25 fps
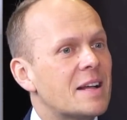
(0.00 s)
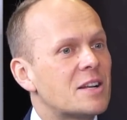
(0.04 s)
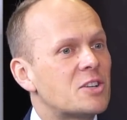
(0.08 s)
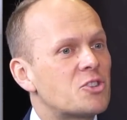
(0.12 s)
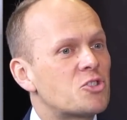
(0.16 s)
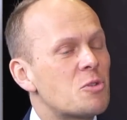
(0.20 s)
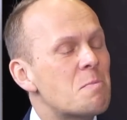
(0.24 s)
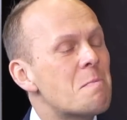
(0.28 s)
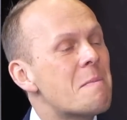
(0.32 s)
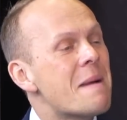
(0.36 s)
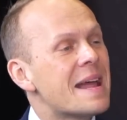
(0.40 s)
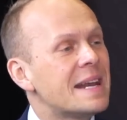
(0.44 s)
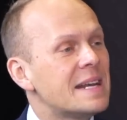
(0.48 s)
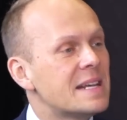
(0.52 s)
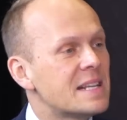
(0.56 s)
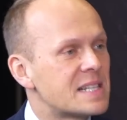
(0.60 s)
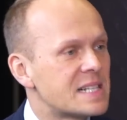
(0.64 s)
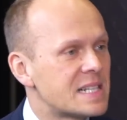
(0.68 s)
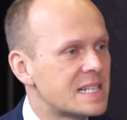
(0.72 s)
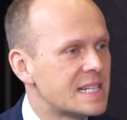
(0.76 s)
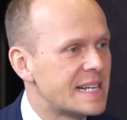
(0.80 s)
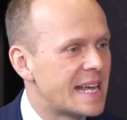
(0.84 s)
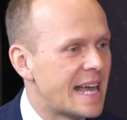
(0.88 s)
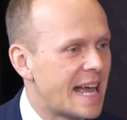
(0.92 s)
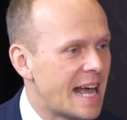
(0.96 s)

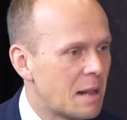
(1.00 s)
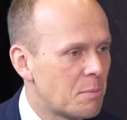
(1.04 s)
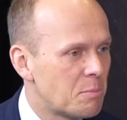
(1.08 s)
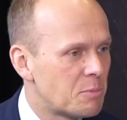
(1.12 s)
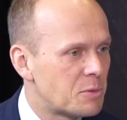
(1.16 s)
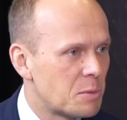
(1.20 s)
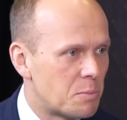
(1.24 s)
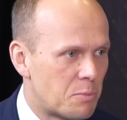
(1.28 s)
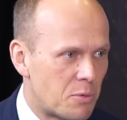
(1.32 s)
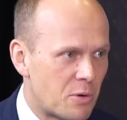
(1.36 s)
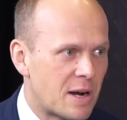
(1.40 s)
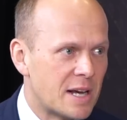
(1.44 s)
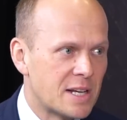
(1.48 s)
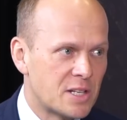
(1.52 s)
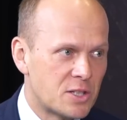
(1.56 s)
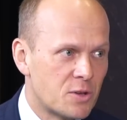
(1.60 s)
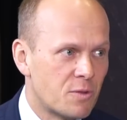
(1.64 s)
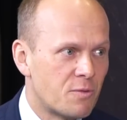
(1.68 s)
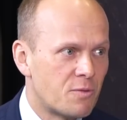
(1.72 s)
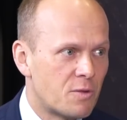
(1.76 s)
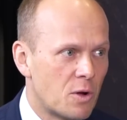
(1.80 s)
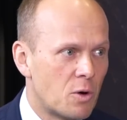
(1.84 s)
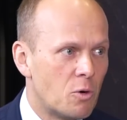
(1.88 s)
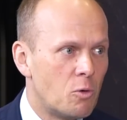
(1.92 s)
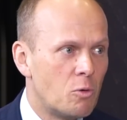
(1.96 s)
tremendously helped the price
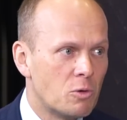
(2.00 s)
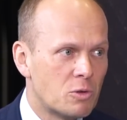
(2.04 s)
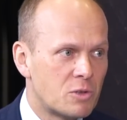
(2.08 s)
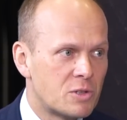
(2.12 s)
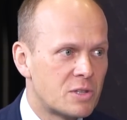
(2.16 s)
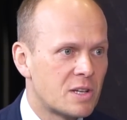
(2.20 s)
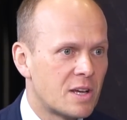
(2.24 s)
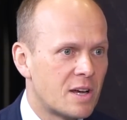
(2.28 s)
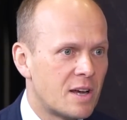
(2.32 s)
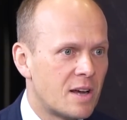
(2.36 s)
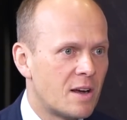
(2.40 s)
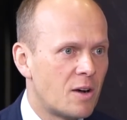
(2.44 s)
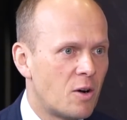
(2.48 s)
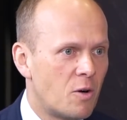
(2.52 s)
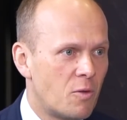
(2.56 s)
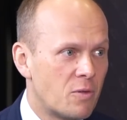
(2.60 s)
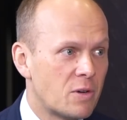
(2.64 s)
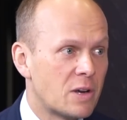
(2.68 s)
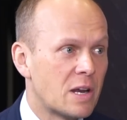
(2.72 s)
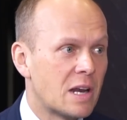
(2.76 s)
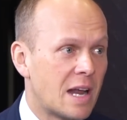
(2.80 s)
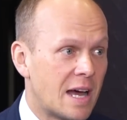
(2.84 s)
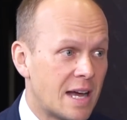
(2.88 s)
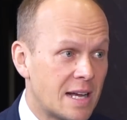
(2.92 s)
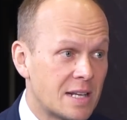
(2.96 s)
of gold over
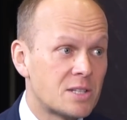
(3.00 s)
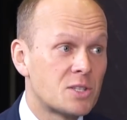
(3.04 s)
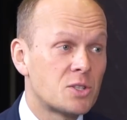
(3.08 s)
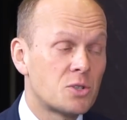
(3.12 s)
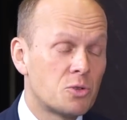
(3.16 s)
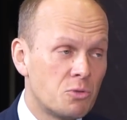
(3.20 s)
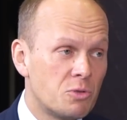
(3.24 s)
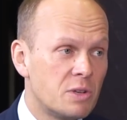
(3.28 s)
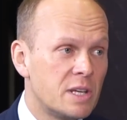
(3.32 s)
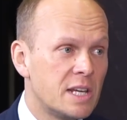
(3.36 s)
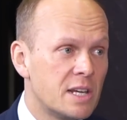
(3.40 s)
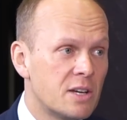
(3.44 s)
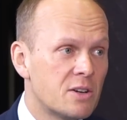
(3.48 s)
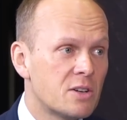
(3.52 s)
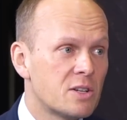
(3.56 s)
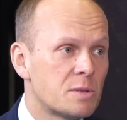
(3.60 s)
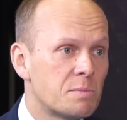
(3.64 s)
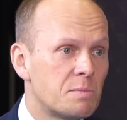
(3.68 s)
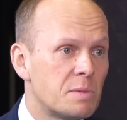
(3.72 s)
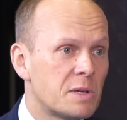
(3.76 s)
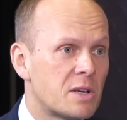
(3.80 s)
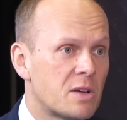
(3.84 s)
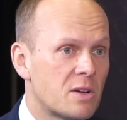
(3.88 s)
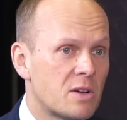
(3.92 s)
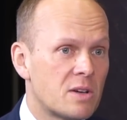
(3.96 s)
the last 2 years
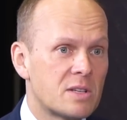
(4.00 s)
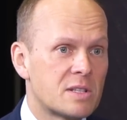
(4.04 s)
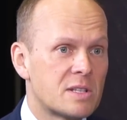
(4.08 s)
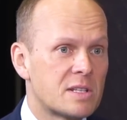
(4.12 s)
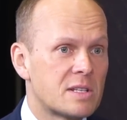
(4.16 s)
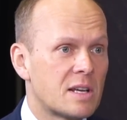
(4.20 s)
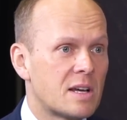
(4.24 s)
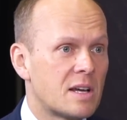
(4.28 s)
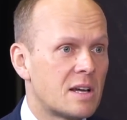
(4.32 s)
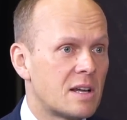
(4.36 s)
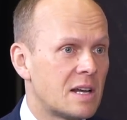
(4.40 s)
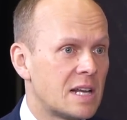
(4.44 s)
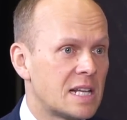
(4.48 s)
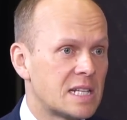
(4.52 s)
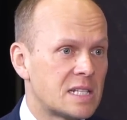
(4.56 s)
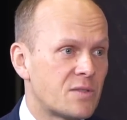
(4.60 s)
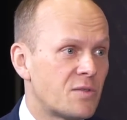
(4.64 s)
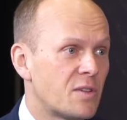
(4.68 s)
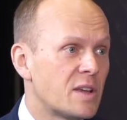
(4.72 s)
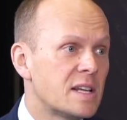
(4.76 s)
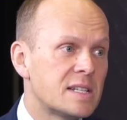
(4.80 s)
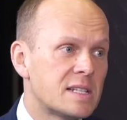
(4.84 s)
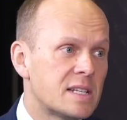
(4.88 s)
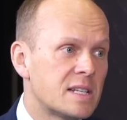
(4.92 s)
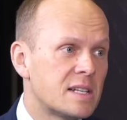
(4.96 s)
because, let's
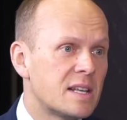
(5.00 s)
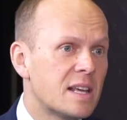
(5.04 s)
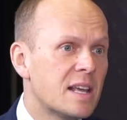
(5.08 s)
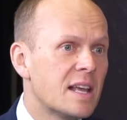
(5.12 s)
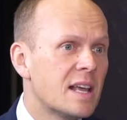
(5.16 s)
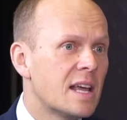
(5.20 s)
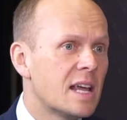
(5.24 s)
face it,